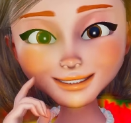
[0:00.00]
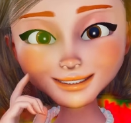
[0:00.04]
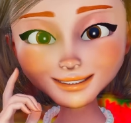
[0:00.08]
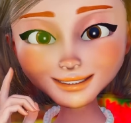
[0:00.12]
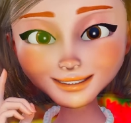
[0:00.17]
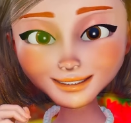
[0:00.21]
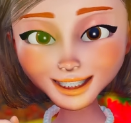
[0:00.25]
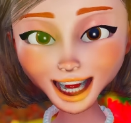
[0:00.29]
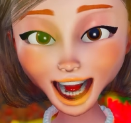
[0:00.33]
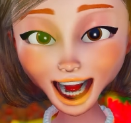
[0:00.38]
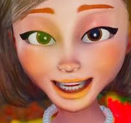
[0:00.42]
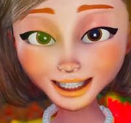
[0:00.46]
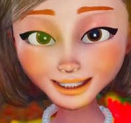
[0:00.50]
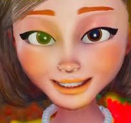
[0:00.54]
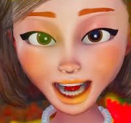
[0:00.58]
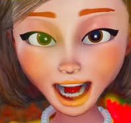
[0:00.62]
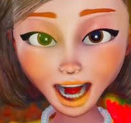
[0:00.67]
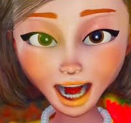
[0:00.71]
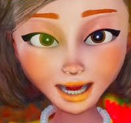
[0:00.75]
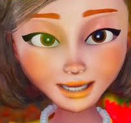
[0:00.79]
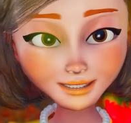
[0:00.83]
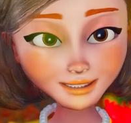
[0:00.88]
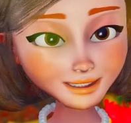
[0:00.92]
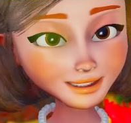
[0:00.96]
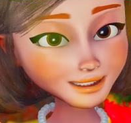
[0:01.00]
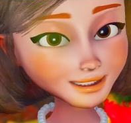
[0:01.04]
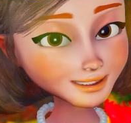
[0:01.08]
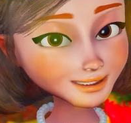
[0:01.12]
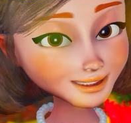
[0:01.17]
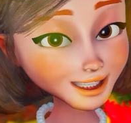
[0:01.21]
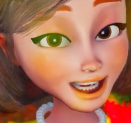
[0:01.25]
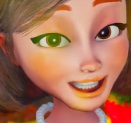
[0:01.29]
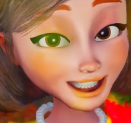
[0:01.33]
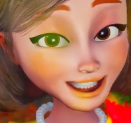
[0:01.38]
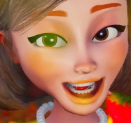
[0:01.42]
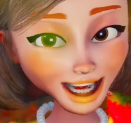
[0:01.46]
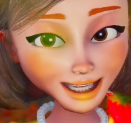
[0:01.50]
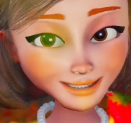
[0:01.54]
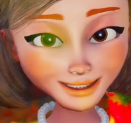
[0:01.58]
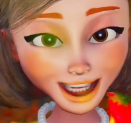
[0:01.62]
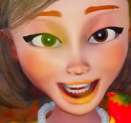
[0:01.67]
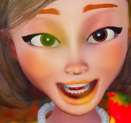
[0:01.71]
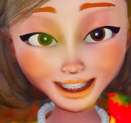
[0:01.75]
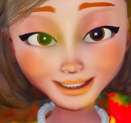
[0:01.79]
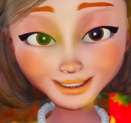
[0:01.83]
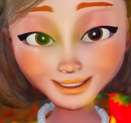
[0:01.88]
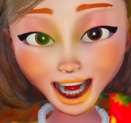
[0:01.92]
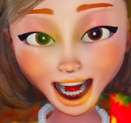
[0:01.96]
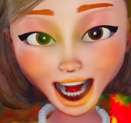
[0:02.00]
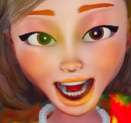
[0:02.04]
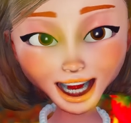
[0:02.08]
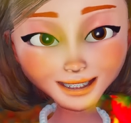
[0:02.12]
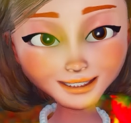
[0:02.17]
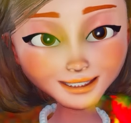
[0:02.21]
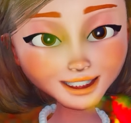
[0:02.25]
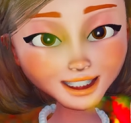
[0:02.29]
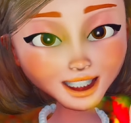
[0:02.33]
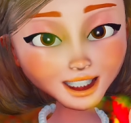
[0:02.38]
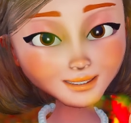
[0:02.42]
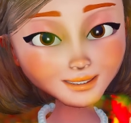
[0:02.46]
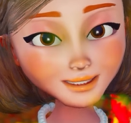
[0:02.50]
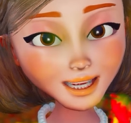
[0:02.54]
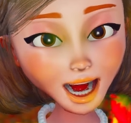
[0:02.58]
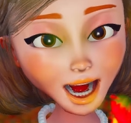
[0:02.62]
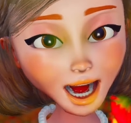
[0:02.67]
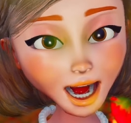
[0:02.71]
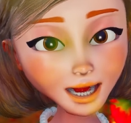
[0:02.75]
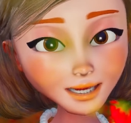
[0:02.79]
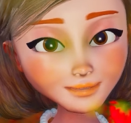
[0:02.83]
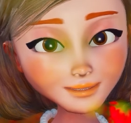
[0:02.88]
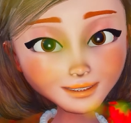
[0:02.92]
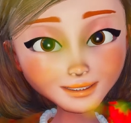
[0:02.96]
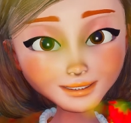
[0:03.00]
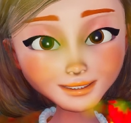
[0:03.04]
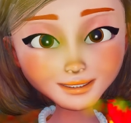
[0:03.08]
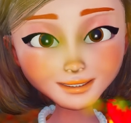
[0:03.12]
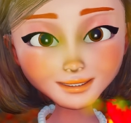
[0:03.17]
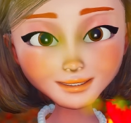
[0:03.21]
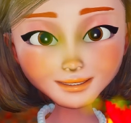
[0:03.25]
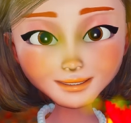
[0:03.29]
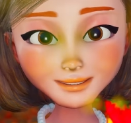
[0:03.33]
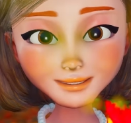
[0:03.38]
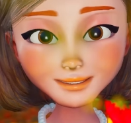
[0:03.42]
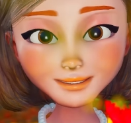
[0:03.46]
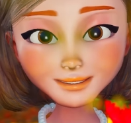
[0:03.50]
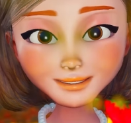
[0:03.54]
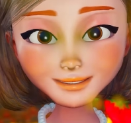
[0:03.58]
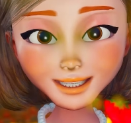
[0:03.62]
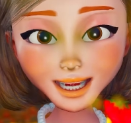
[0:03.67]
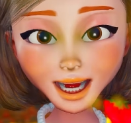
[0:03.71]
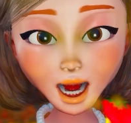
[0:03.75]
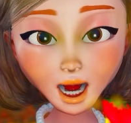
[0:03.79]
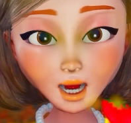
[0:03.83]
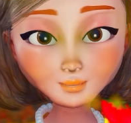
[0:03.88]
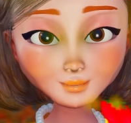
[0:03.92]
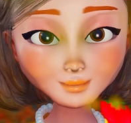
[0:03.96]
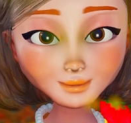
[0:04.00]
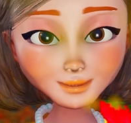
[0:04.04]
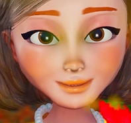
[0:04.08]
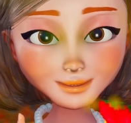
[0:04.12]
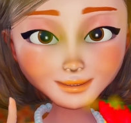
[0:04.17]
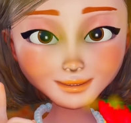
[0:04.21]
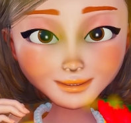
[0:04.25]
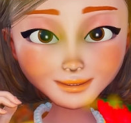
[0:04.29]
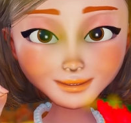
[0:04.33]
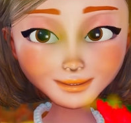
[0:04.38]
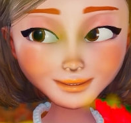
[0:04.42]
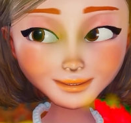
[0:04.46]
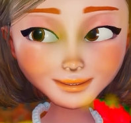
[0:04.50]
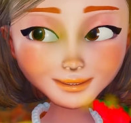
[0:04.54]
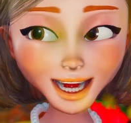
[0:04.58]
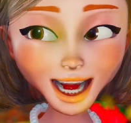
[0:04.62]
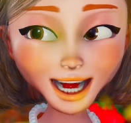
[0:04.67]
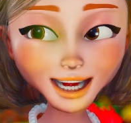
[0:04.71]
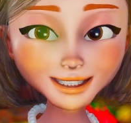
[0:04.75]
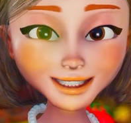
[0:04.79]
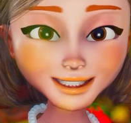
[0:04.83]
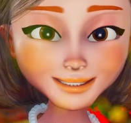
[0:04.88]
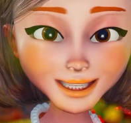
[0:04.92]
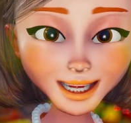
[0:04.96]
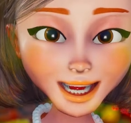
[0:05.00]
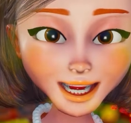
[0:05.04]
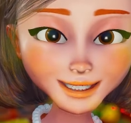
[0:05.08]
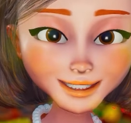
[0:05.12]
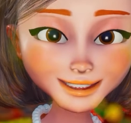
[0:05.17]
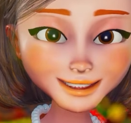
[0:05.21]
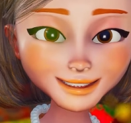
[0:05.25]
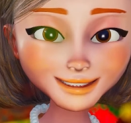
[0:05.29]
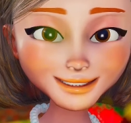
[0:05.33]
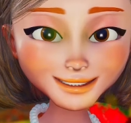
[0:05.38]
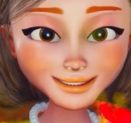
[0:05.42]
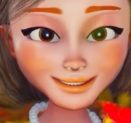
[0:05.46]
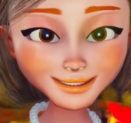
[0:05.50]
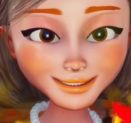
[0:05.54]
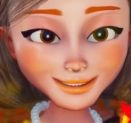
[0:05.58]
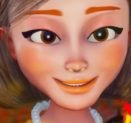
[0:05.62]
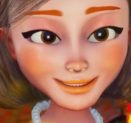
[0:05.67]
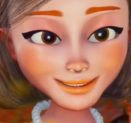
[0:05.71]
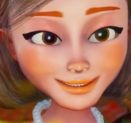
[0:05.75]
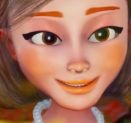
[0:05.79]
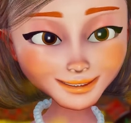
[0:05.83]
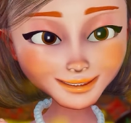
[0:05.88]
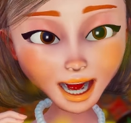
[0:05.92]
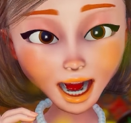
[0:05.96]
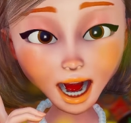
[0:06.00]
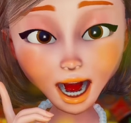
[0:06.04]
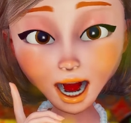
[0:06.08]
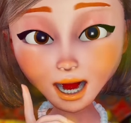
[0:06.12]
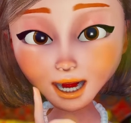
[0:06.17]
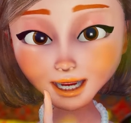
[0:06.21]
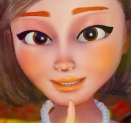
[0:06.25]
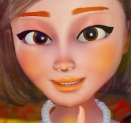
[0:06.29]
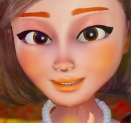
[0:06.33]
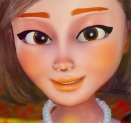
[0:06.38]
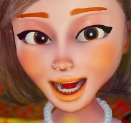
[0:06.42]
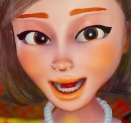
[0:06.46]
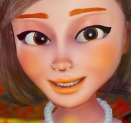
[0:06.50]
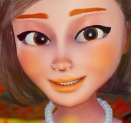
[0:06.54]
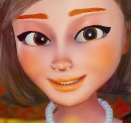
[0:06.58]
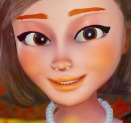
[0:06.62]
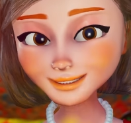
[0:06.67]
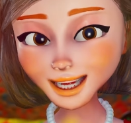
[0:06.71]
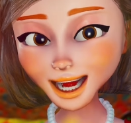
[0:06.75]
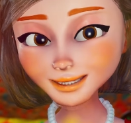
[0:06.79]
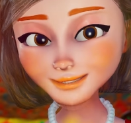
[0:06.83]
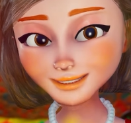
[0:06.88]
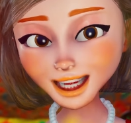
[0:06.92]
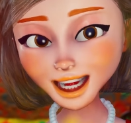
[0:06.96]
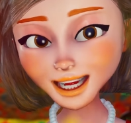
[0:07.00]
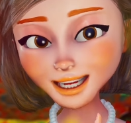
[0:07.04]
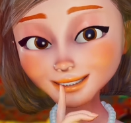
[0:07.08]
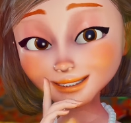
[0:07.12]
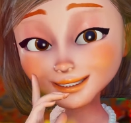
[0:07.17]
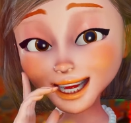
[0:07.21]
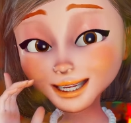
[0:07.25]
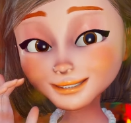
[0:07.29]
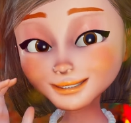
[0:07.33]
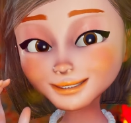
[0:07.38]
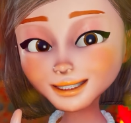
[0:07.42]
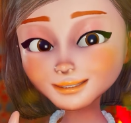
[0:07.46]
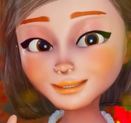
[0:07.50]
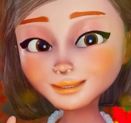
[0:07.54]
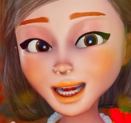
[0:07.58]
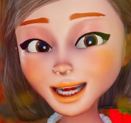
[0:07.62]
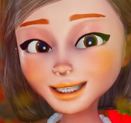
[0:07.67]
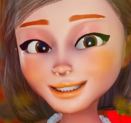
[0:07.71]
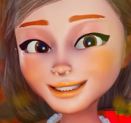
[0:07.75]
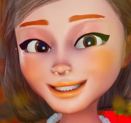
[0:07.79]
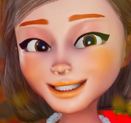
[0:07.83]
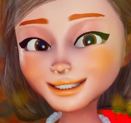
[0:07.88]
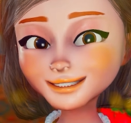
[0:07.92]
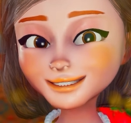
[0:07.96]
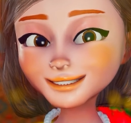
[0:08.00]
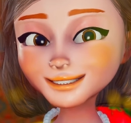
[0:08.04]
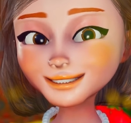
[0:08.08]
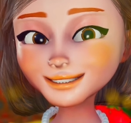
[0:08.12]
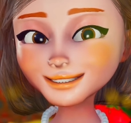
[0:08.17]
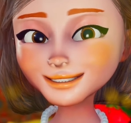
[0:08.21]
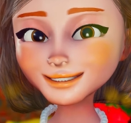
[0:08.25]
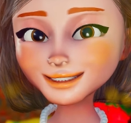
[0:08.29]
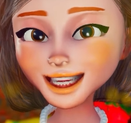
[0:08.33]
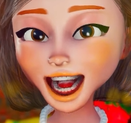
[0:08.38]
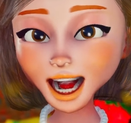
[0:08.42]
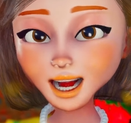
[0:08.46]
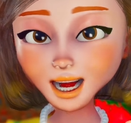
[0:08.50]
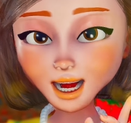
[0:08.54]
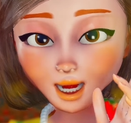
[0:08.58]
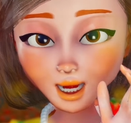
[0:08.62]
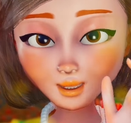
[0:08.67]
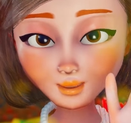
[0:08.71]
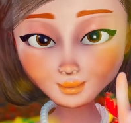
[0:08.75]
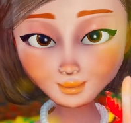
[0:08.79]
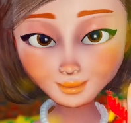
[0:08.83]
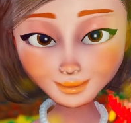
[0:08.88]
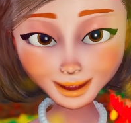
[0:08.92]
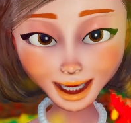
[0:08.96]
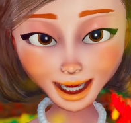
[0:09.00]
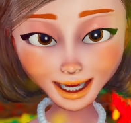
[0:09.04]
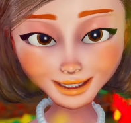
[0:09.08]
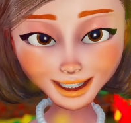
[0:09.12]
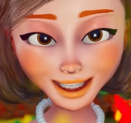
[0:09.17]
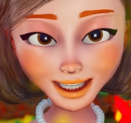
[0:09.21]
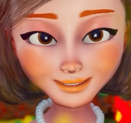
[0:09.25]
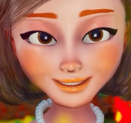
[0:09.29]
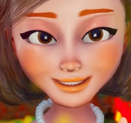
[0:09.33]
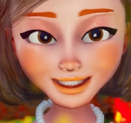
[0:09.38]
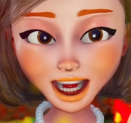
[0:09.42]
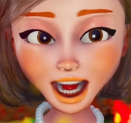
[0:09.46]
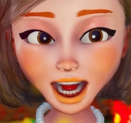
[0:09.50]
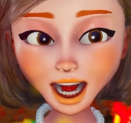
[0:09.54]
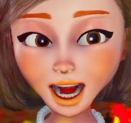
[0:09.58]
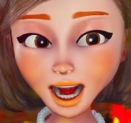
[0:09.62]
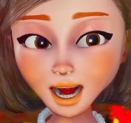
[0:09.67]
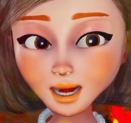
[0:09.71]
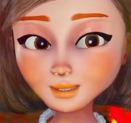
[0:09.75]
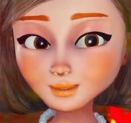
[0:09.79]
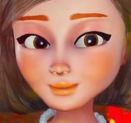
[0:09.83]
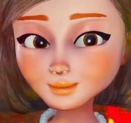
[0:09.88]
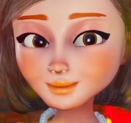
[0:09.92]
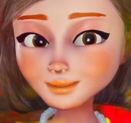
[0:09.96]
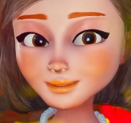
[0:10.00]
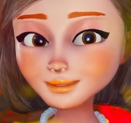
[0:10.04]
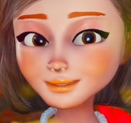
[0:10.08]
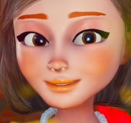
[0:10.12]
thank God for sending you the gift of love, hope, and peace, all wrapped up in a baby blanket so many years ago.